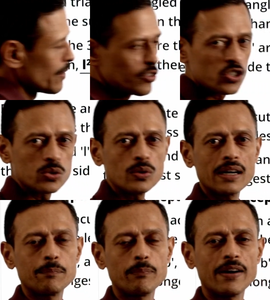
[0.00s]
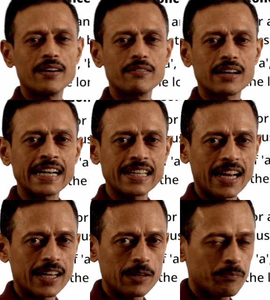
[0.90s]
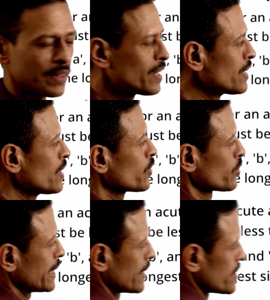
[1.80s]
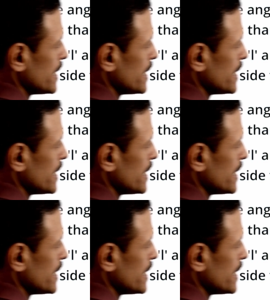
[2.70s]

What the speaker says: comes to a right triangle. So it is